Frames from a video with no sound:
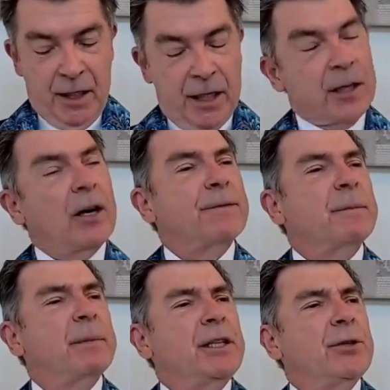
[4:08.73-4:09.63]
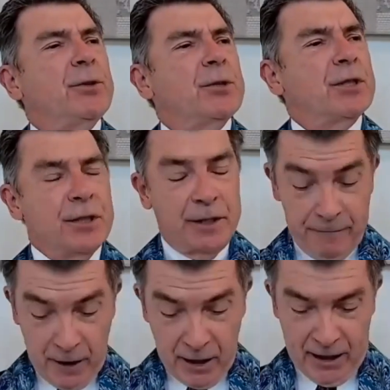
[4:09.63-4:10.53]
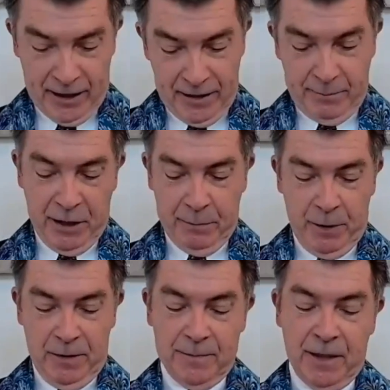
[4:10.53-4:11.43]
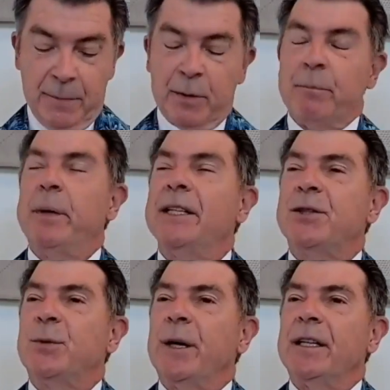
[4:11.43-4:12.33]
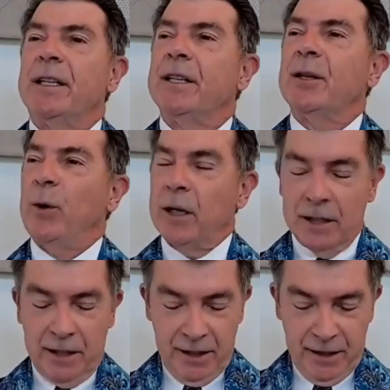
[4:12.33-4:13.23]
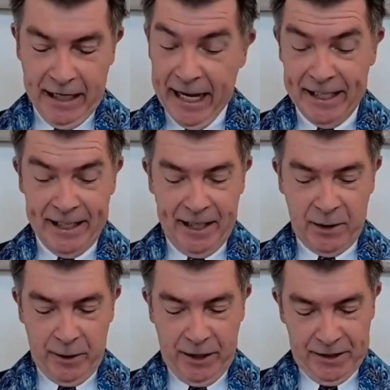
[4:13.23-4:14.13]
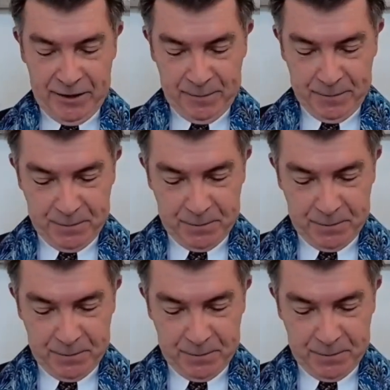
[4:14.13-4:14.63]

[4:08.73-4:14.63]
can often be used to divide people and perpetuate inequality and inequities.